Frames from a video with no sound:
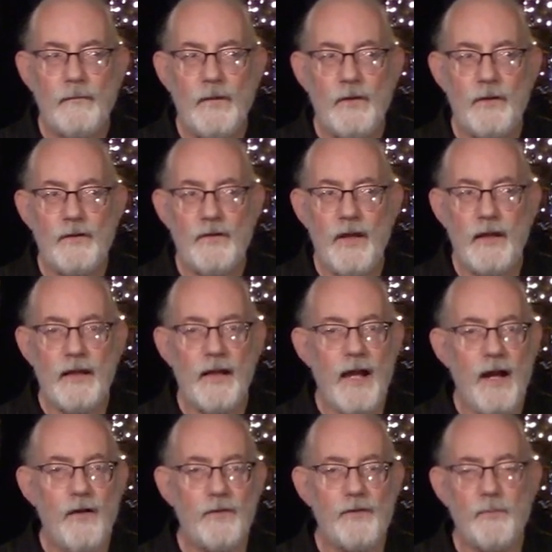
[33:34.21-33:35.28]
you can take it
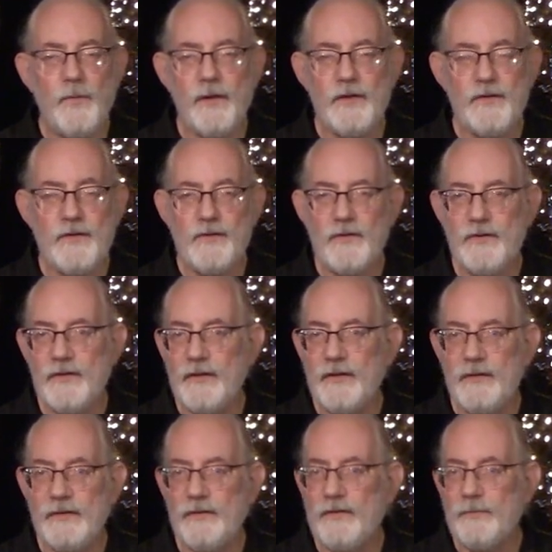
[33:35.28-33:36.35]
out, but it's
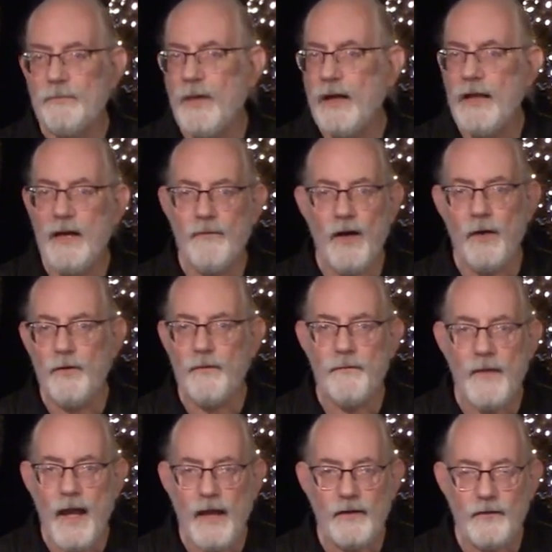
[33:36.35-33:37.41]
you might have
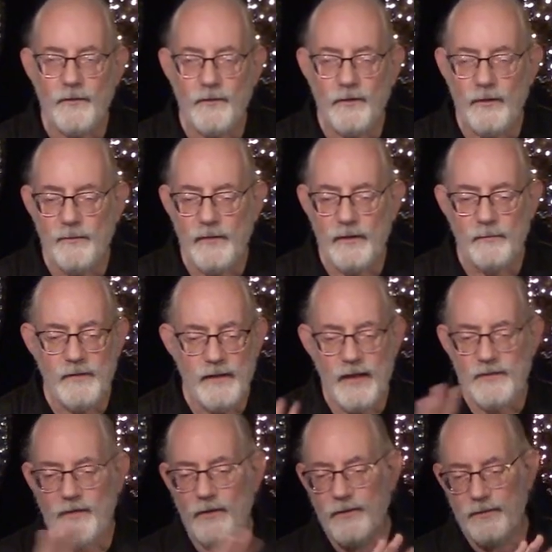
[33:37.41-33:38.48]
artifacts or something. But
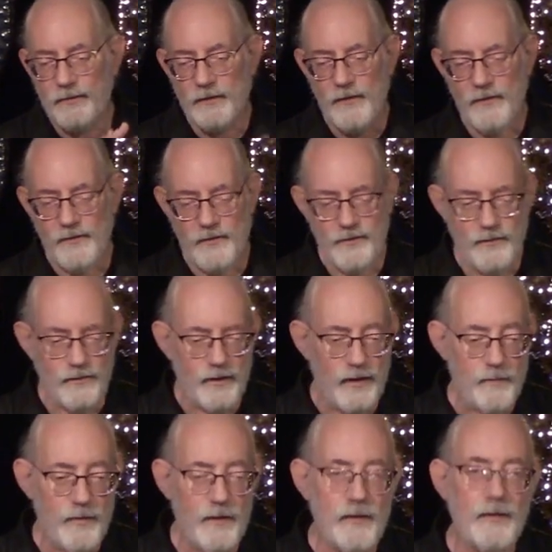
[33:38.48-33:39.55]
that's a whole nother story.
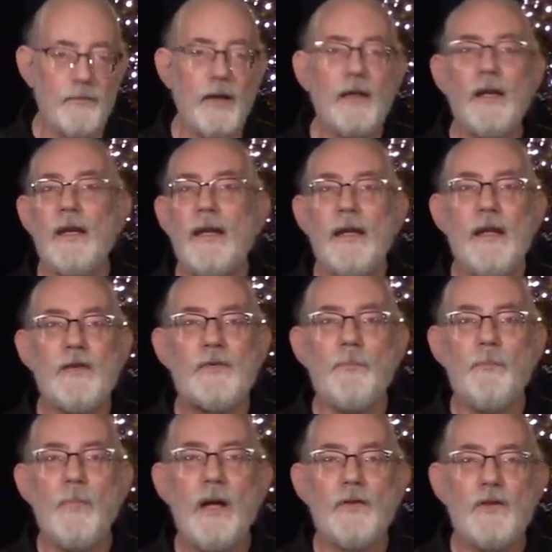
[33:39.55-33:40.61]
But anyway, it's
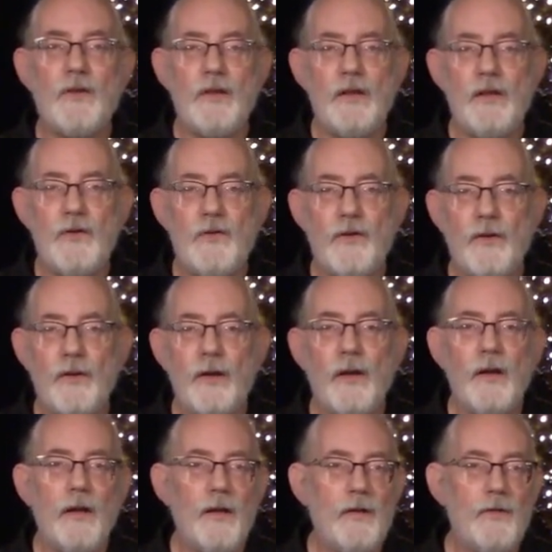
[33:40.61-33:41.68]
much easier
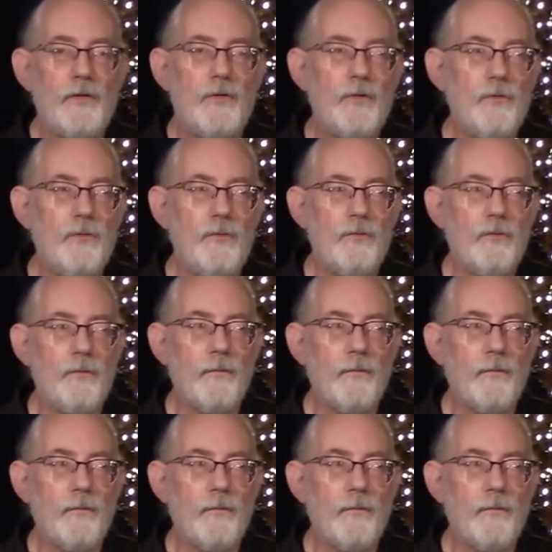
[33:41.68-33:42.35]
to